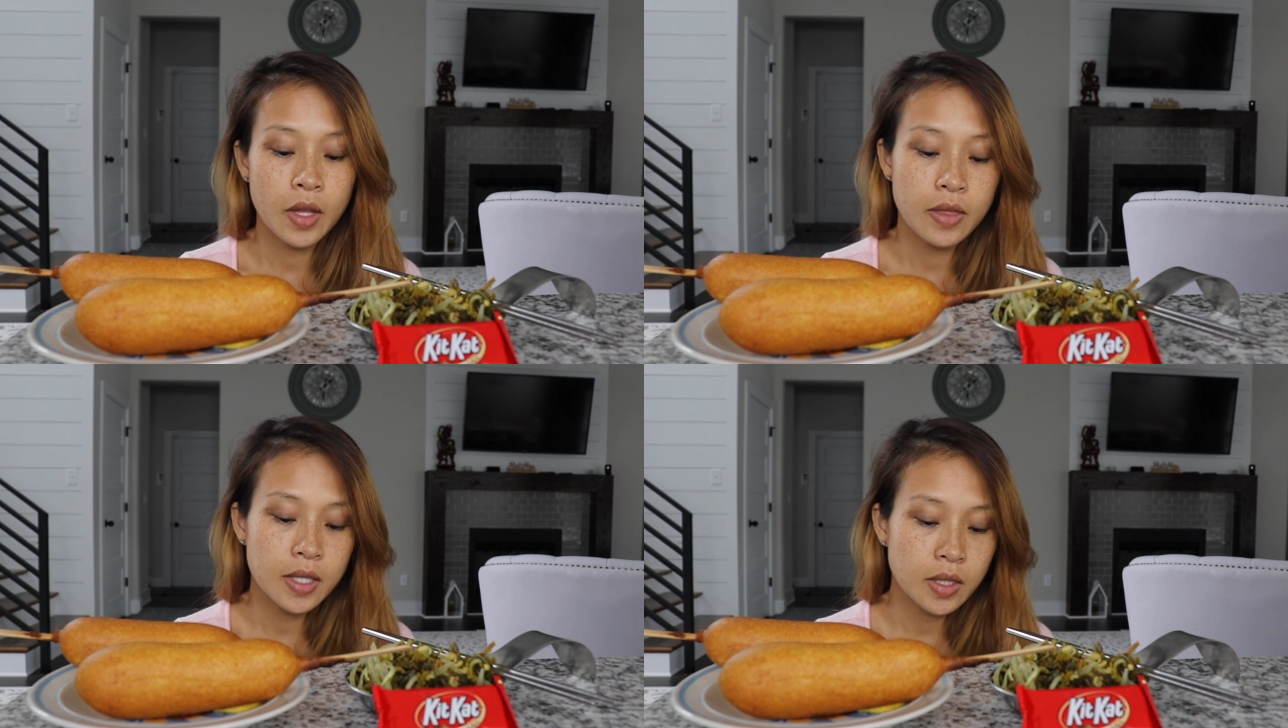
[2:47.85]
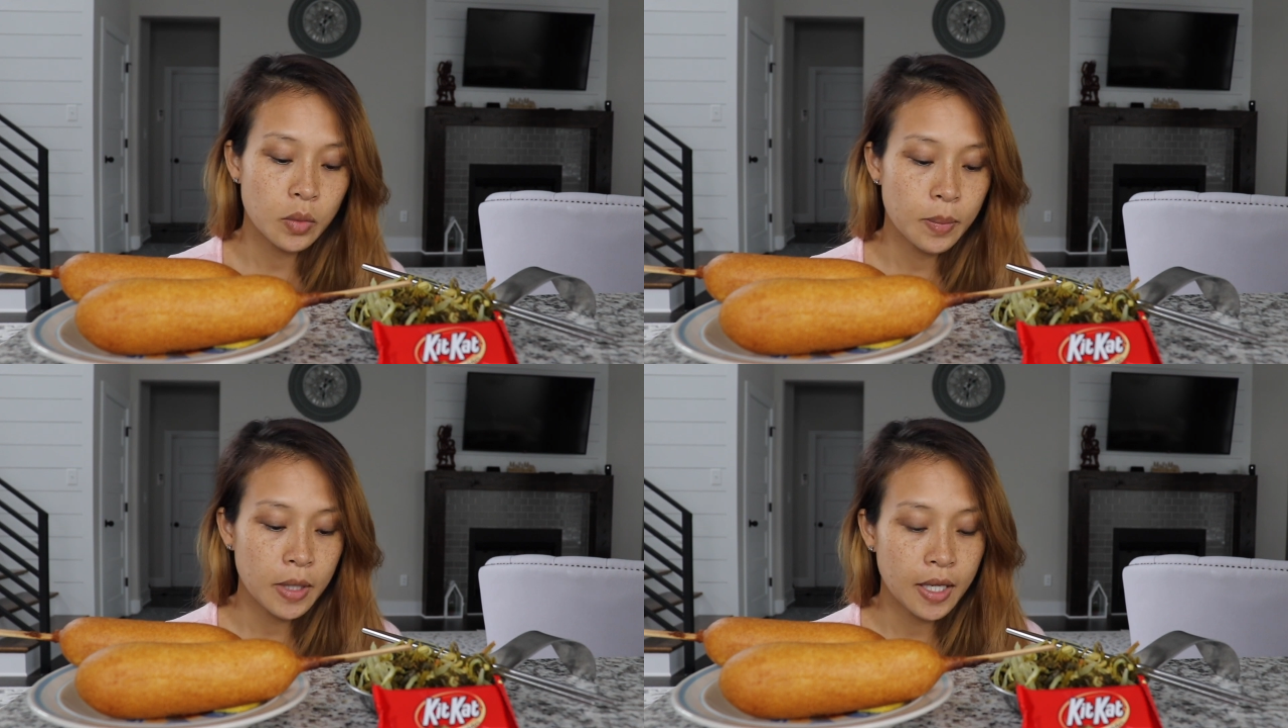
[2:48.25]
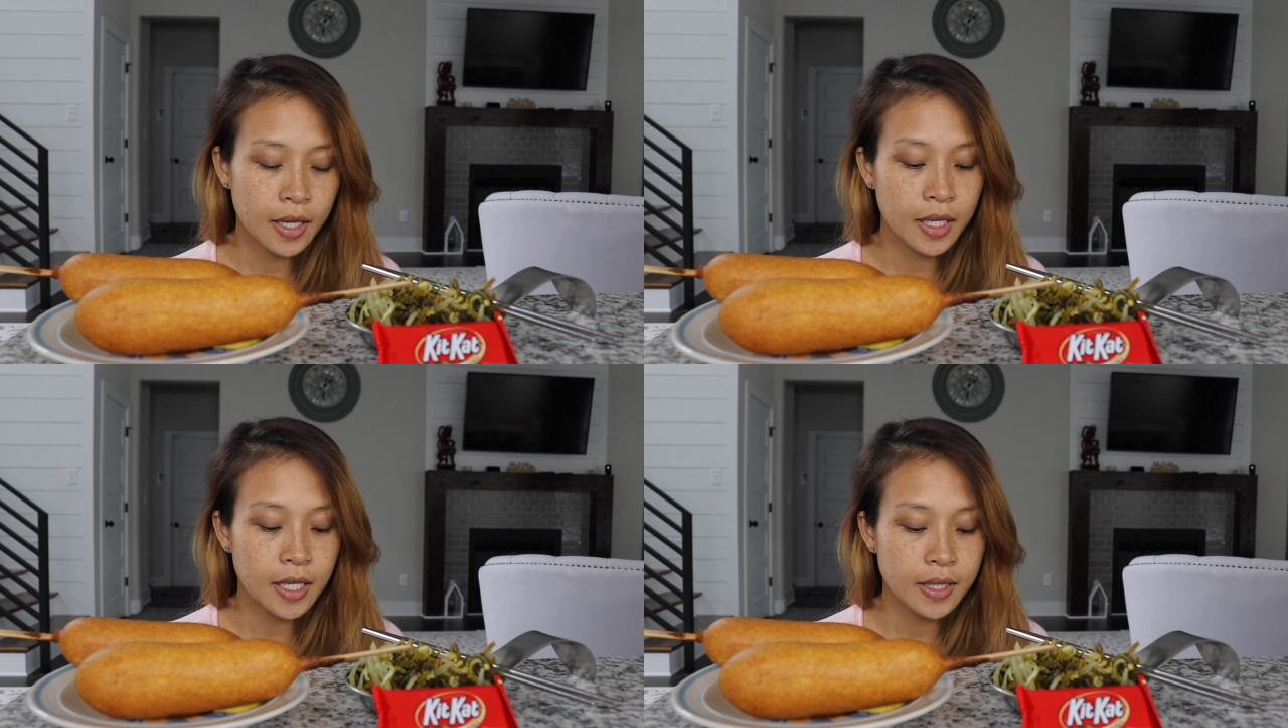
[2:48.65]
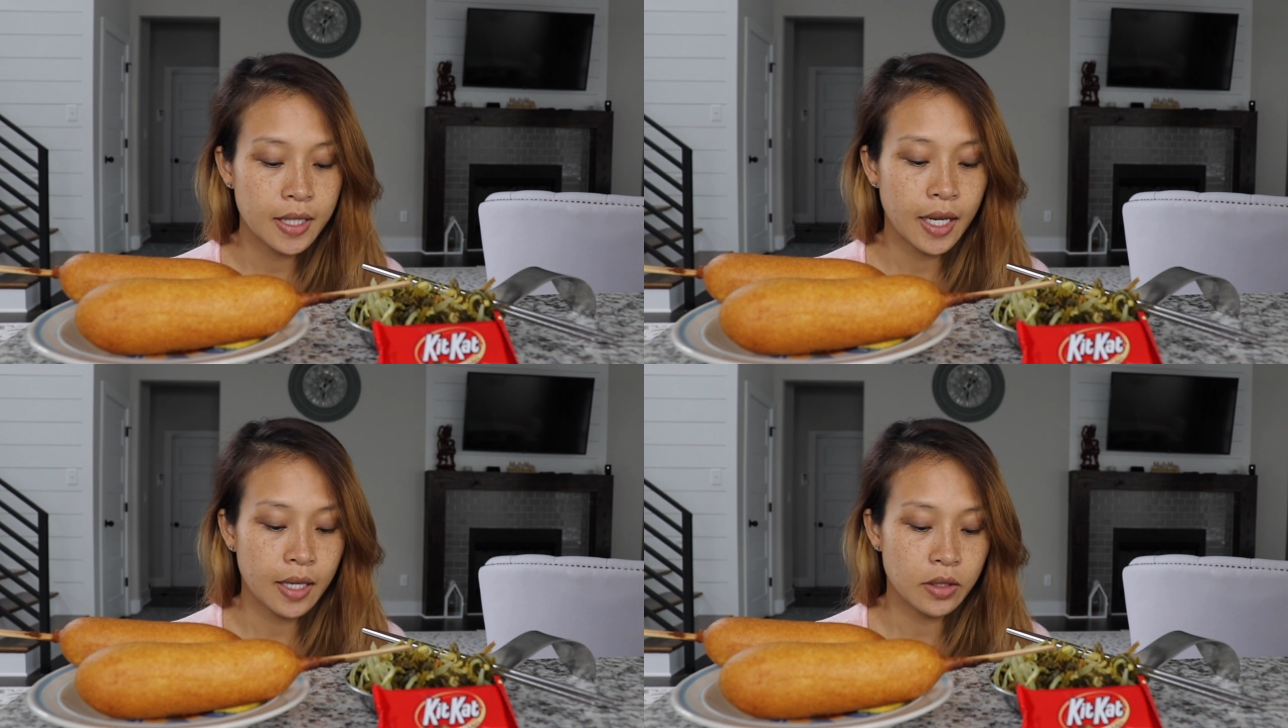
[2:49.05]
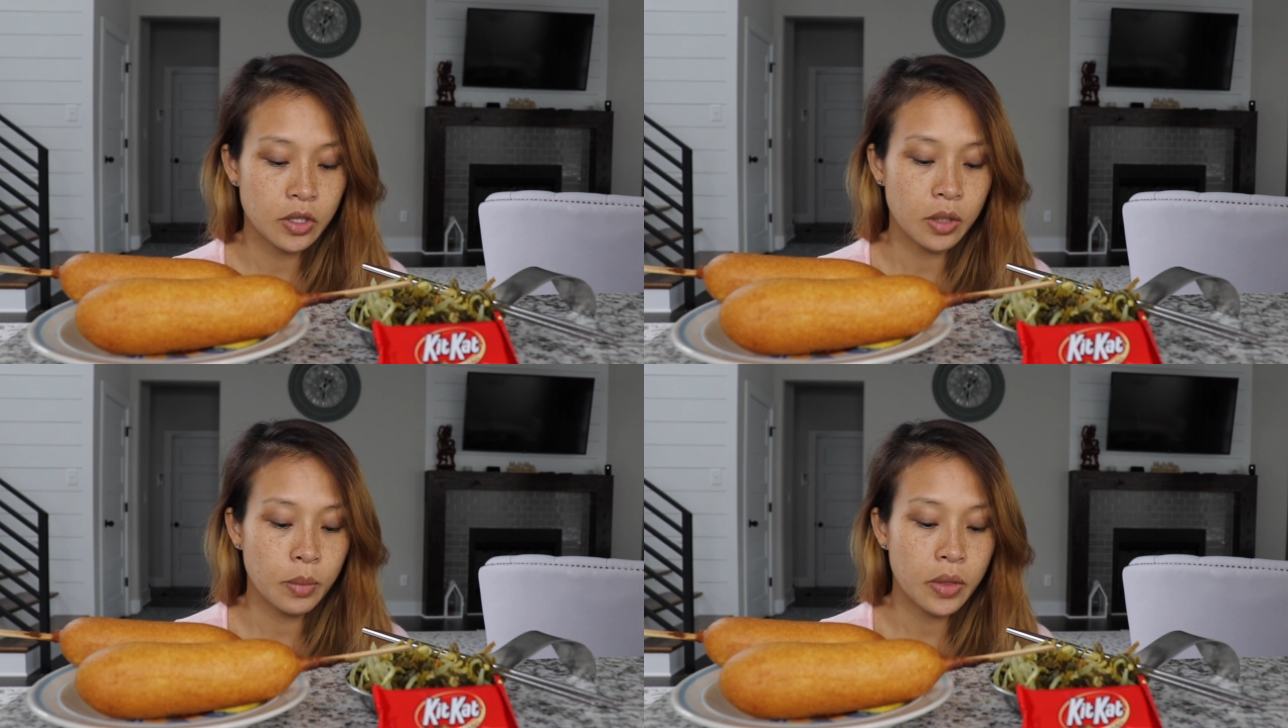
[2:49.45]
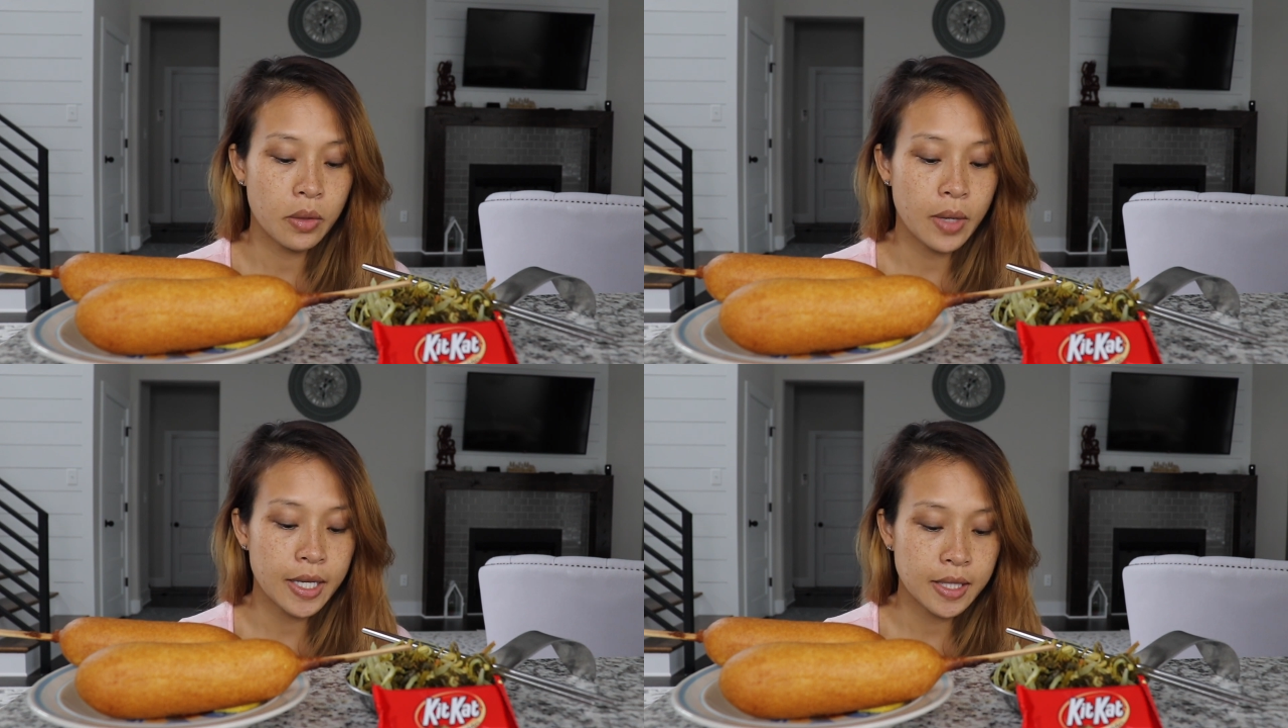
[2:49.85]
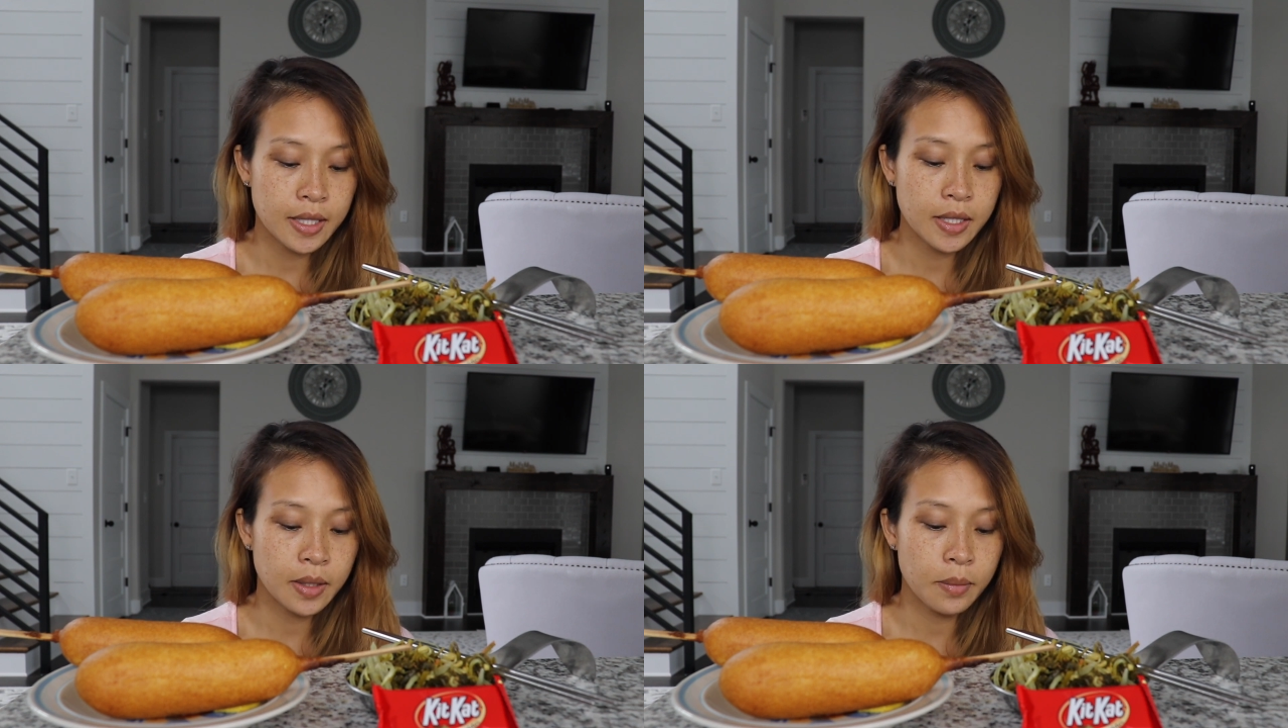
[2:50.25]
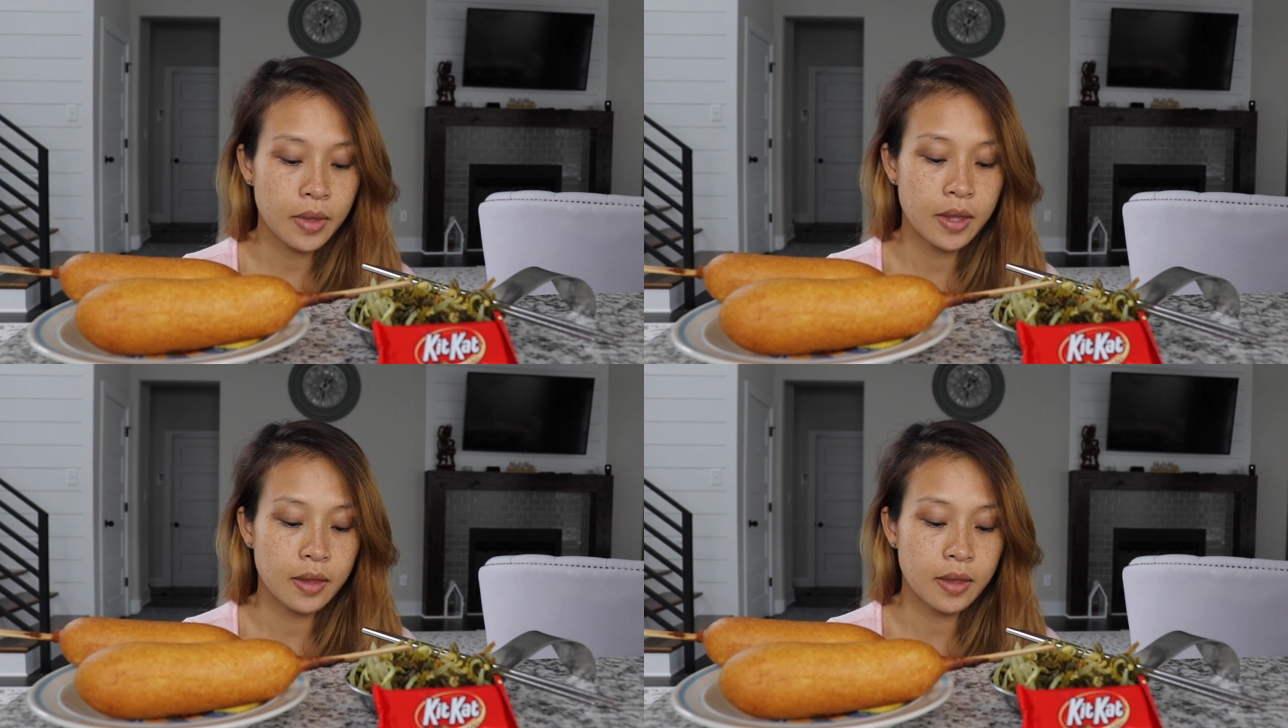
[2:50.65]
This would be an easy answer, but the racism